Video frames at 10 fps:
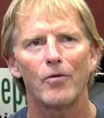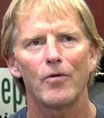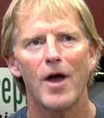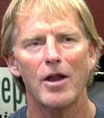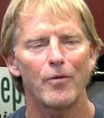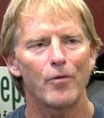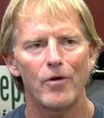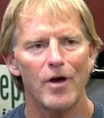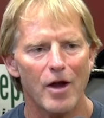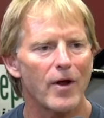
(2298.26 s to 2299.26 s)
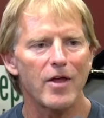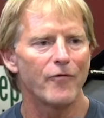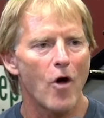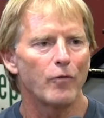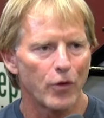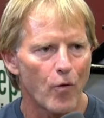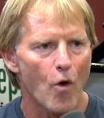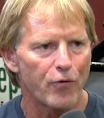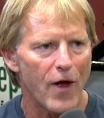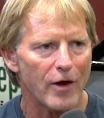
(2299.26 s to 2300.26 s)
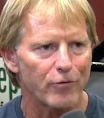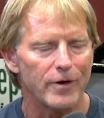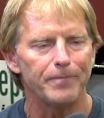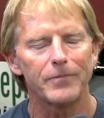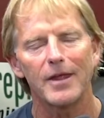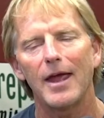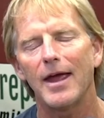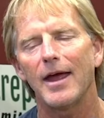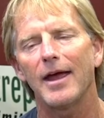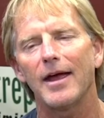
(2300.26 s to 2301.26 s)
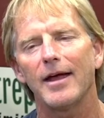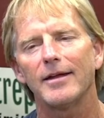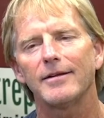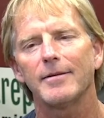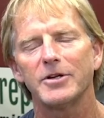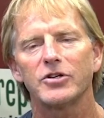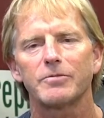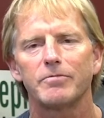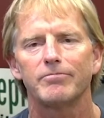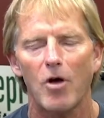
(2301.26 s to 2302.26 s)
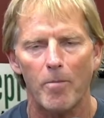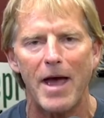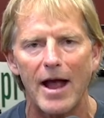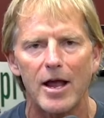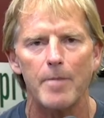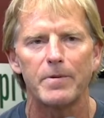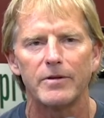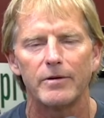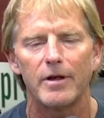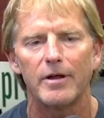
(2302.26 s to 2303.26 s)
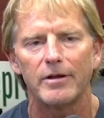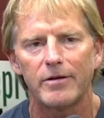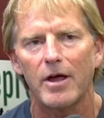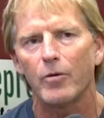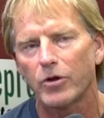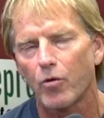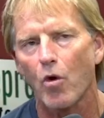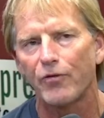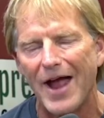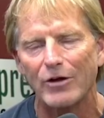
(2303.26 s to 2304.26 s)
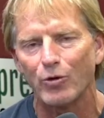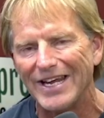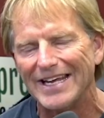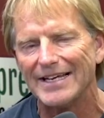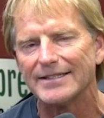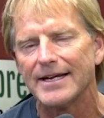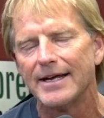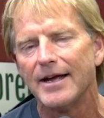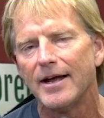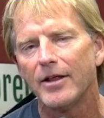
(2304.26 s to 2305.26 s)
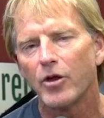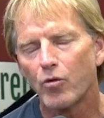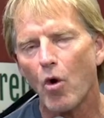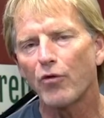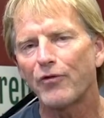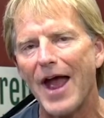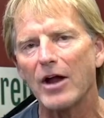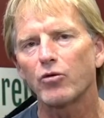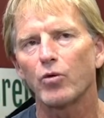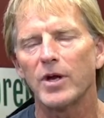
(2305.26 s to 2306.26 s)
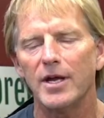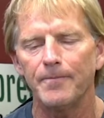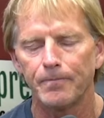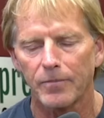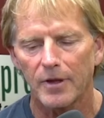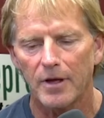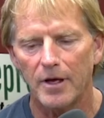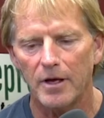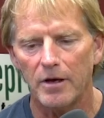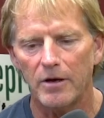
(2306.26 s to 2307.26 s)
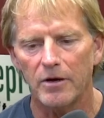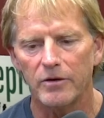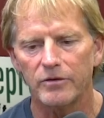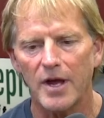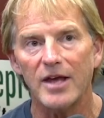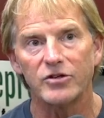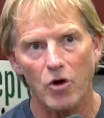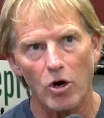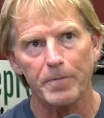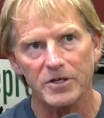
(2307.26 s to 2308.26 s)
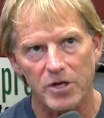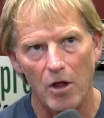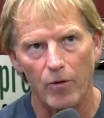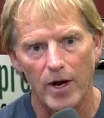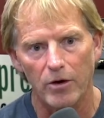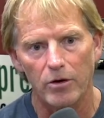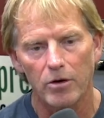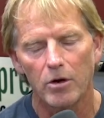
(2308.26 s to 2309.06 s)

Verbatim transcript: how do how do I get involved with the Growth Factory? And let me just, I'll back up and, and tell you what the Growth Factory is. The Growth Factory is a startup accelerator